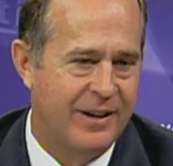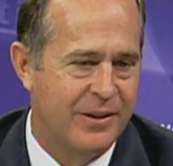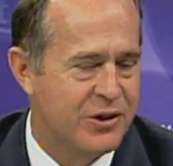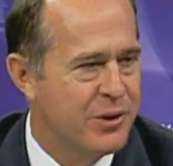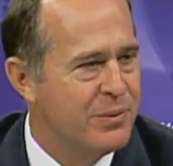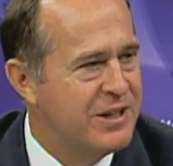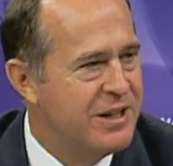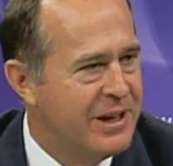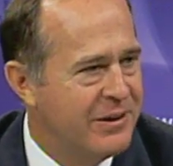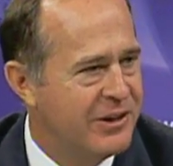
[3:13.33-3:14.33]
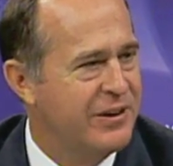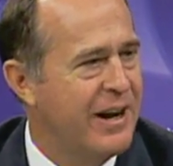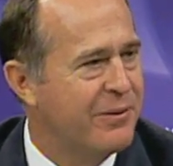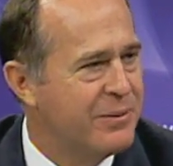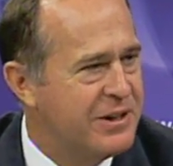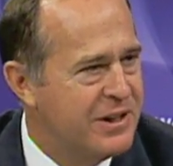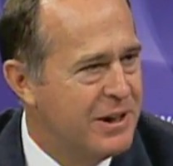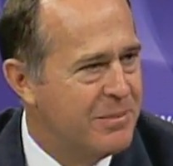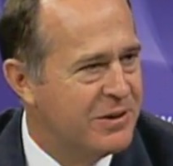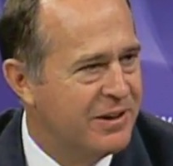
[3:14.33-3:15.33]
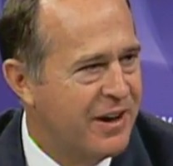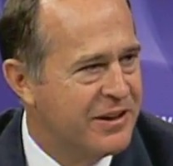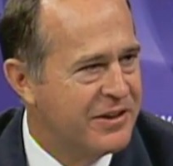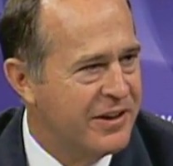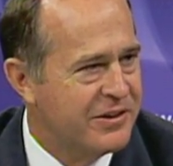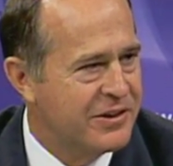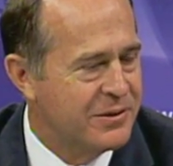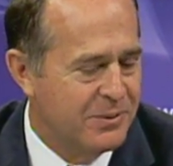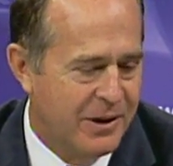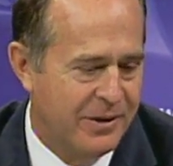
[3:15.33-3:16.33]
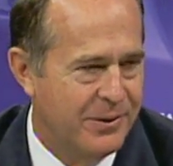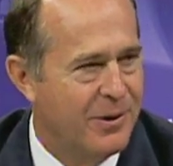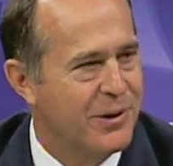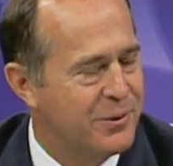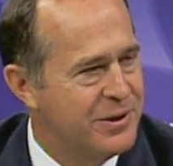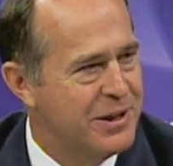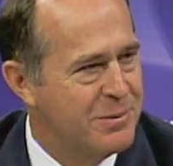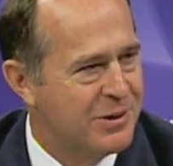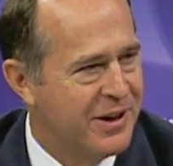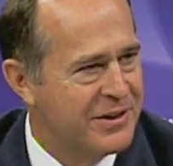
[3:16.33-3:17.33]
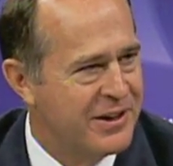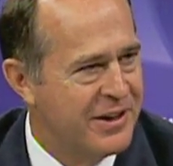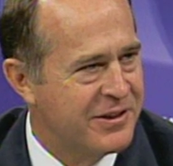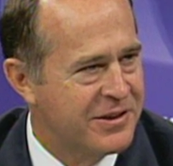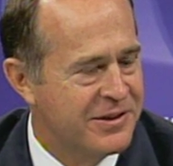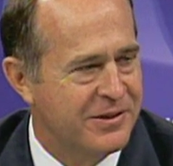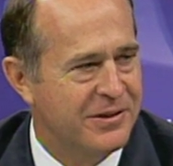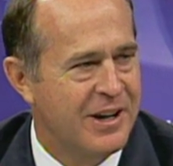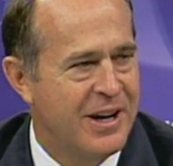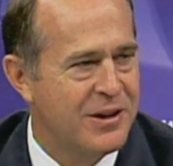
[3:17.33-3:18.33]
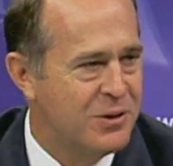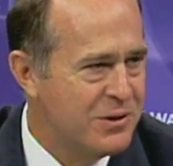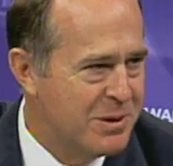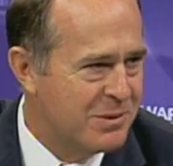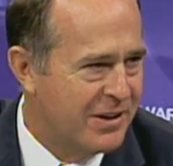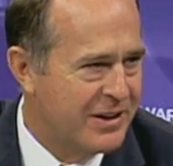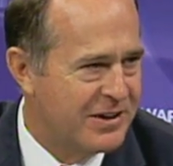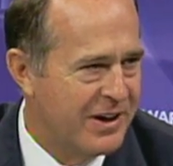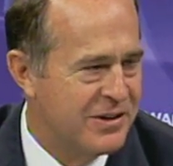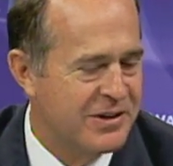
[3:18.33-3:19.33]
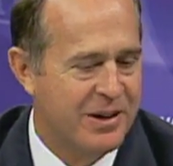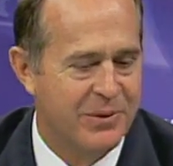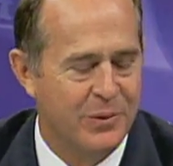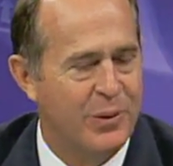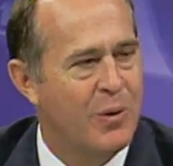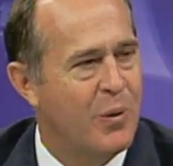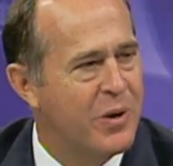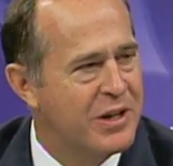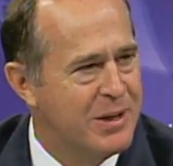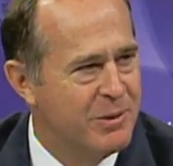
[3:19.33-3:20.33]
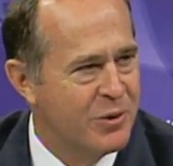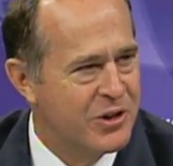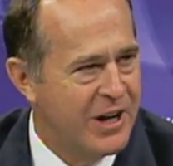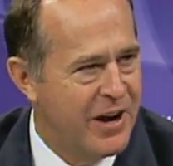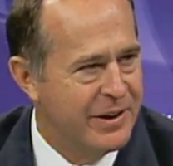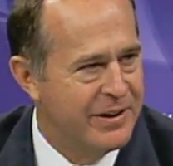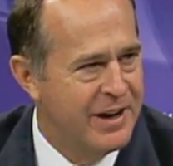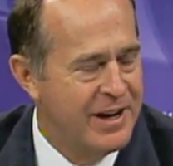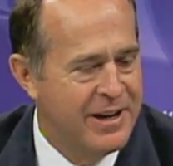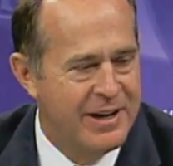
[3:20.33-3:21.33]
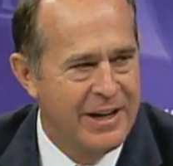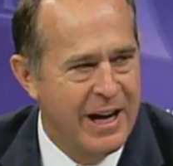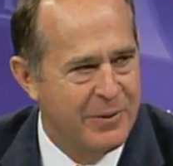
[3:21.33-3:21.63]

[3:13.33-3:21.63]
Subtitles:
there's three teams, shouldn't have three teams in Los Angeles. Well, there aren't three teams in Los Angeles. There's two teams in Los Angeles, and we want one team in Orange County. Mm-hmm. And